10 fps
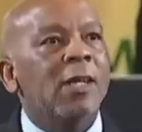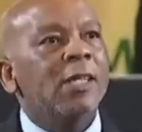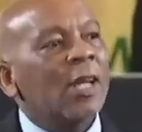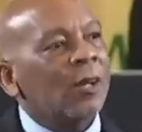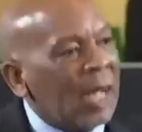
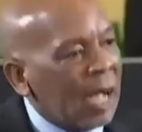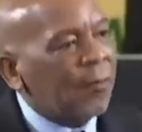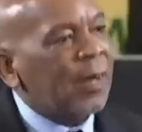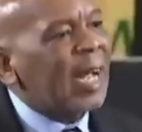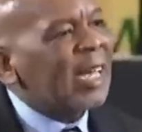South
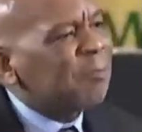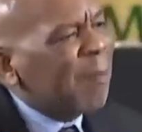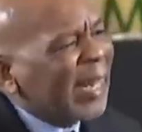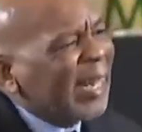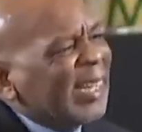Africa's
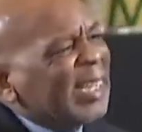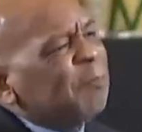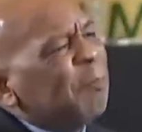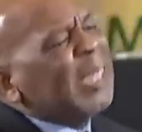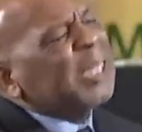market is
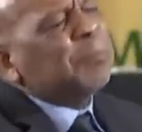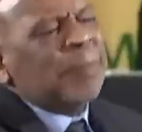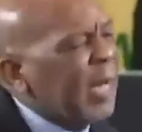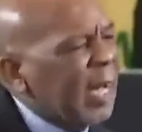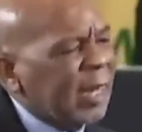much
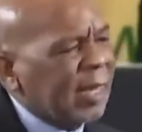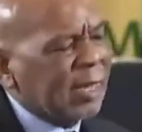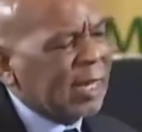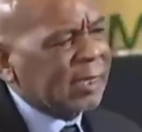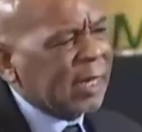bigger than
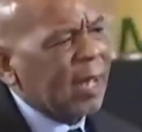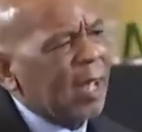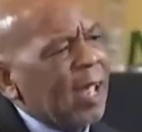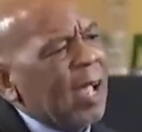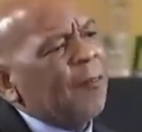that's the
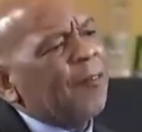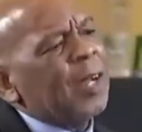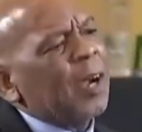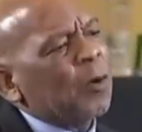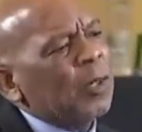
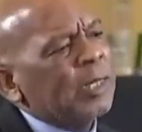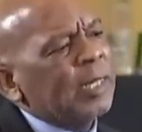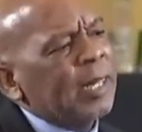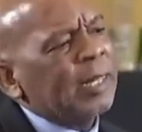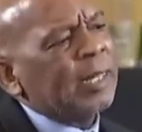Africa
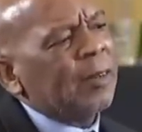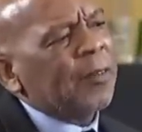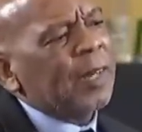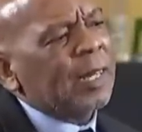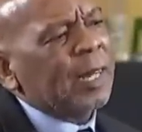Continental
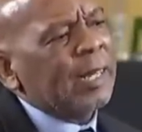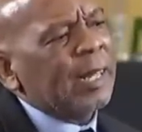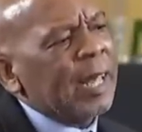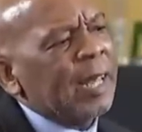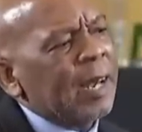Free Trade
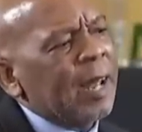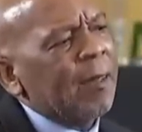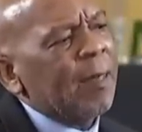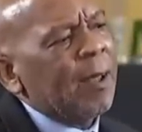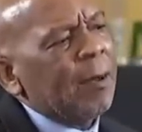Area,
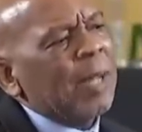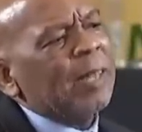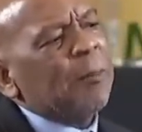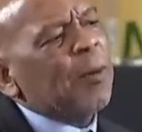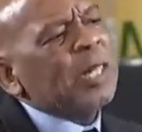but
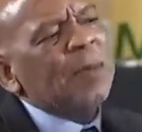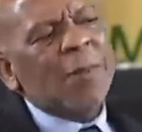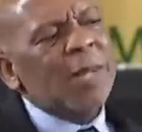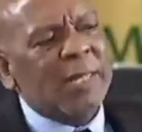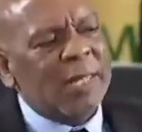the
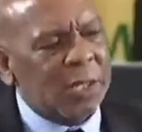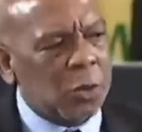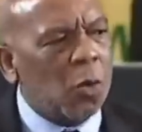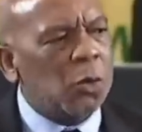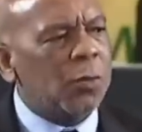possibilities
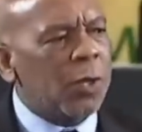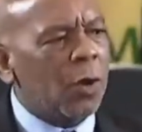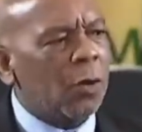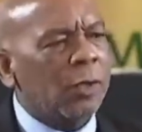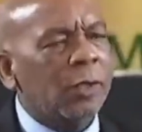goes
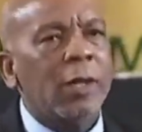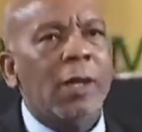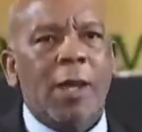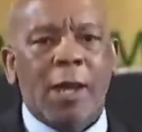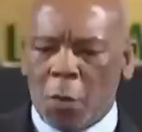beyond.
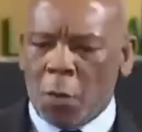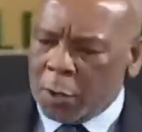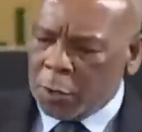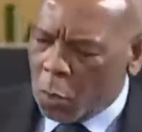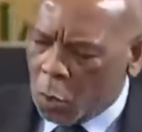And
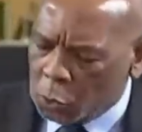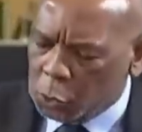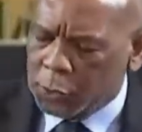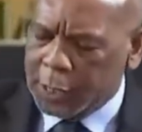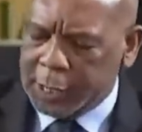when you go
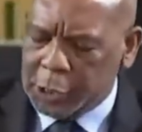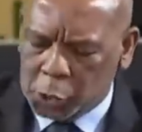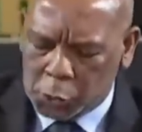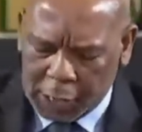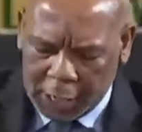to the
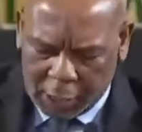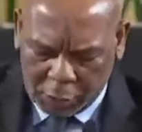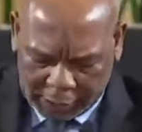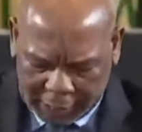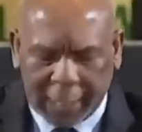issues
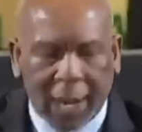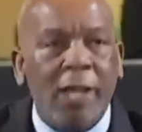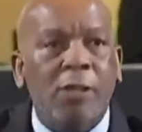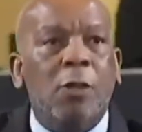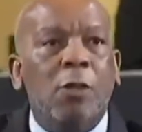around green
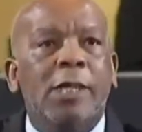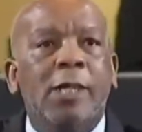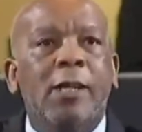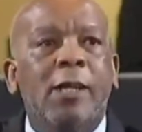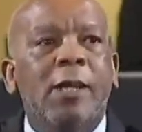
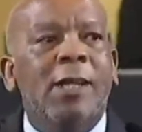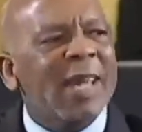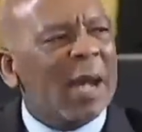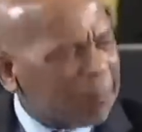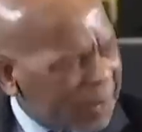hydrogen,
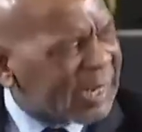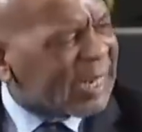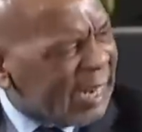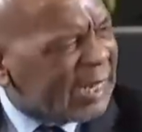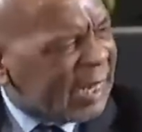the
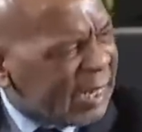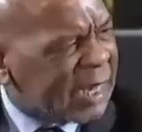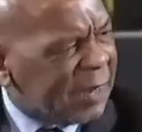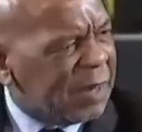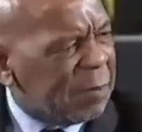appreciation is
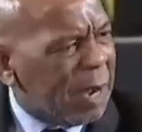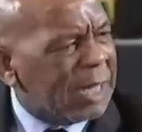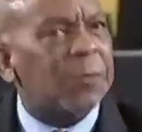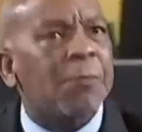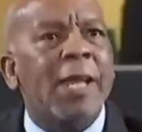even
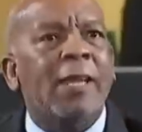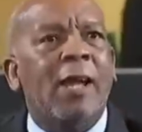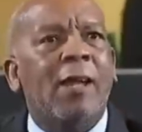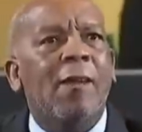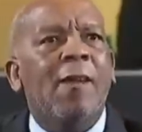much
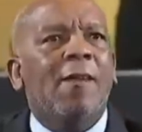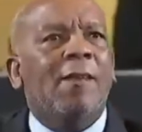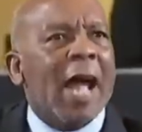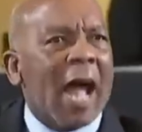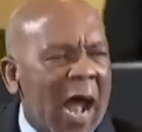better.
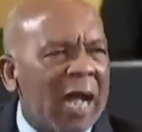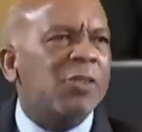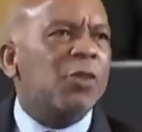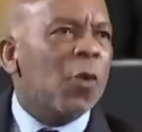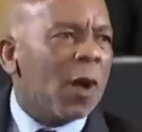The
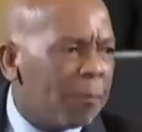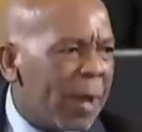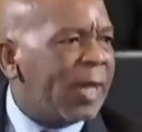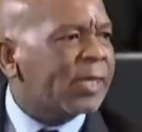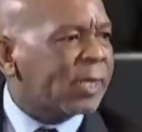
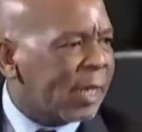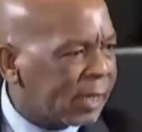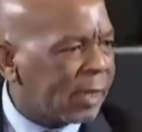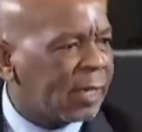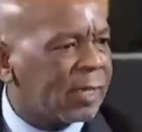hard-to-abate
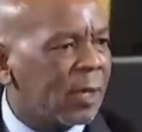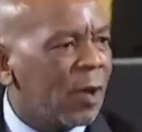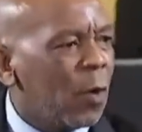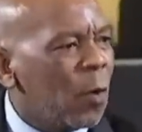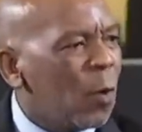sectors,
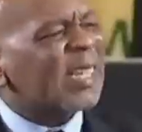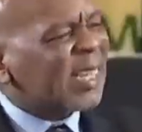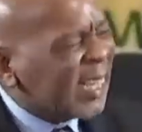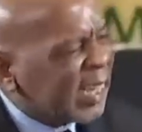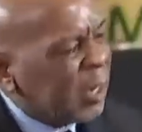we are
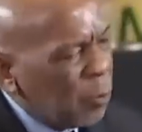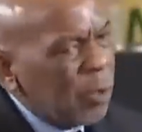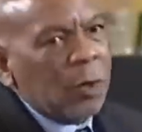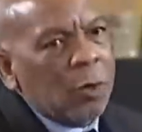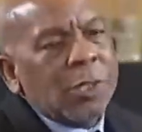sitting
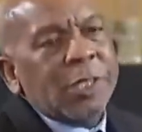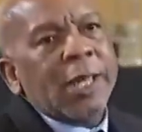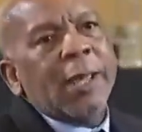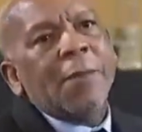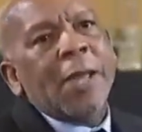with those
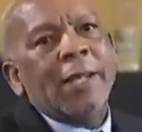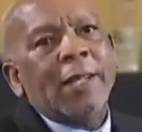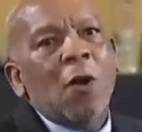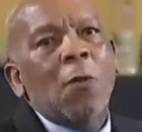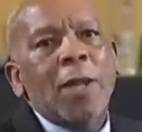
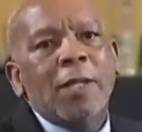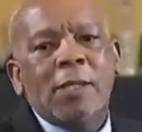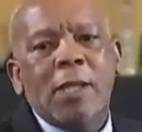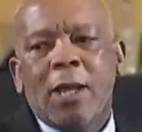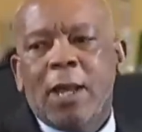endowments,
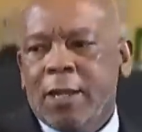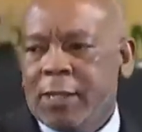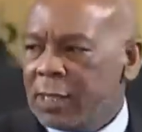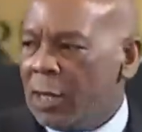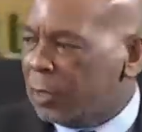
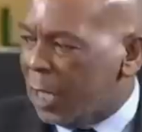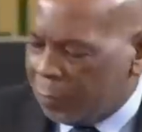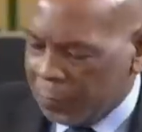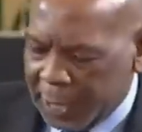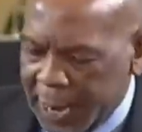and South
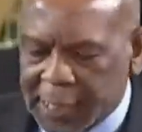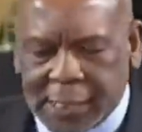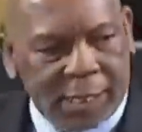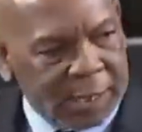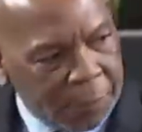Africa is
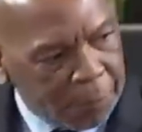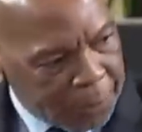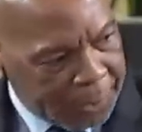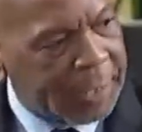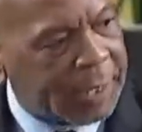sitting
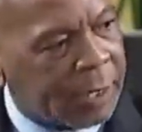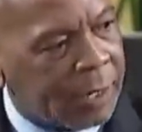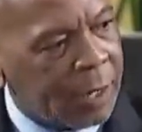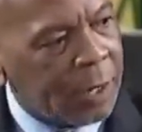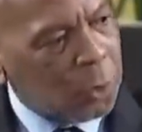pretty
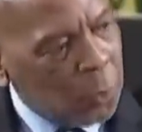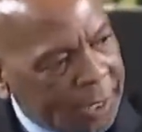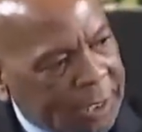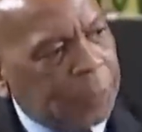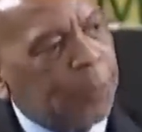to
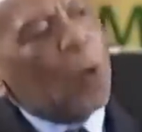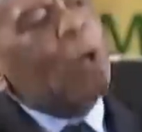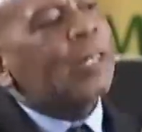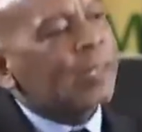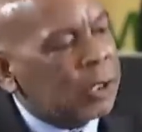
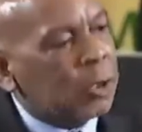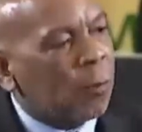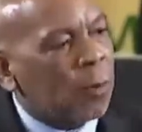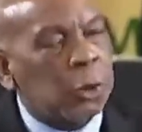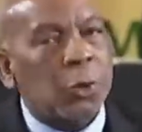exploit these
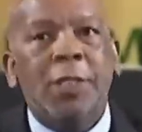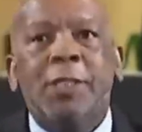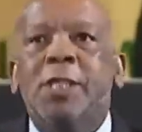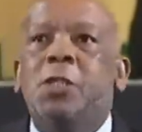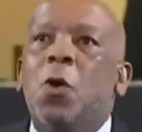
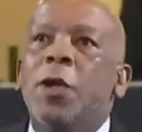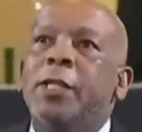opportunities going